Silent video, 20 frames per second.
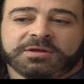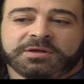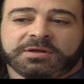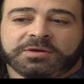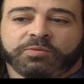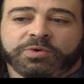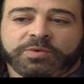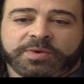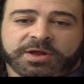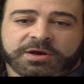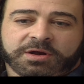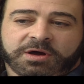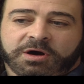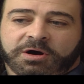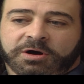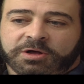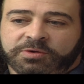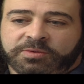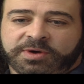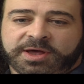We went
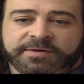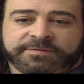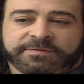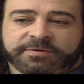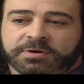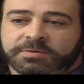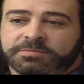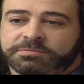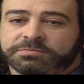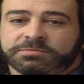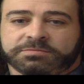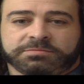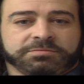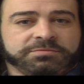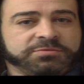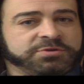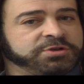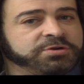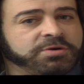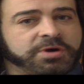all the way from
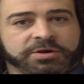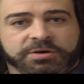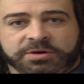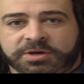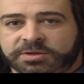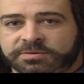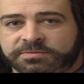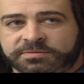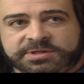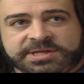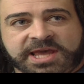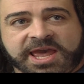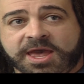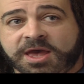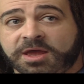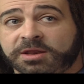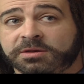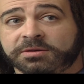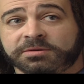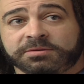
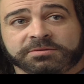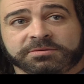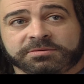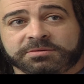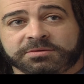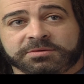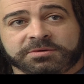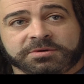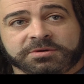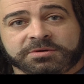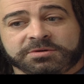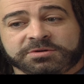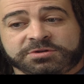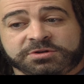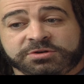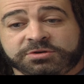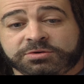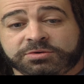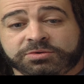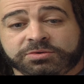210
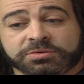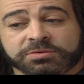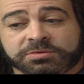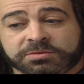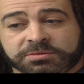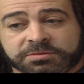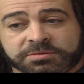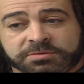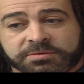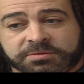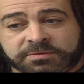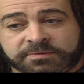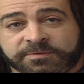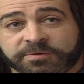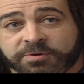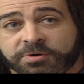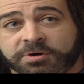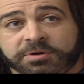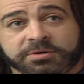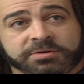to
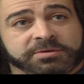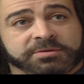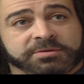4.